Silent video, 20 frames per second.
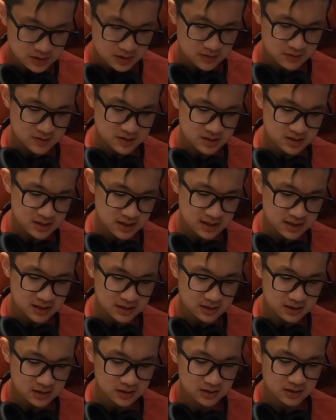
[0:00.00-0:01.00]
have
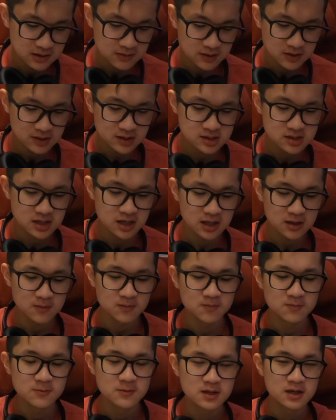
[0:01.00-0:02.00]
stained the very top,
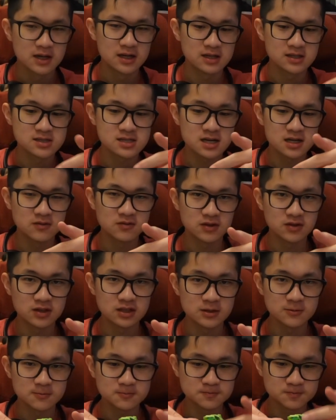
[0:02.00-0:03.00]
and it's now
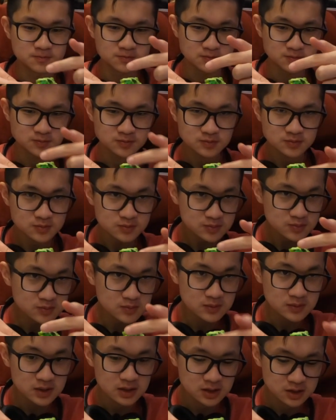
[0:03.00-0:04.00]
very
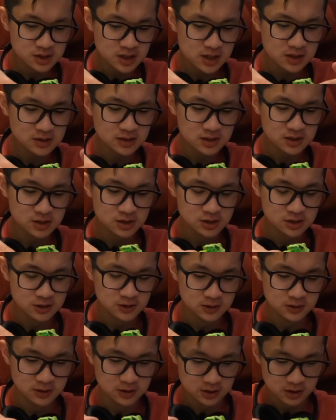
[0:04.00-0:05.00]
childish
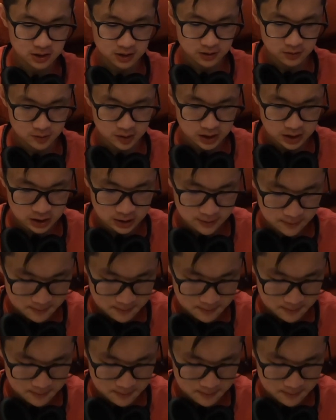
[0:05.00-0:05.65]
looking green.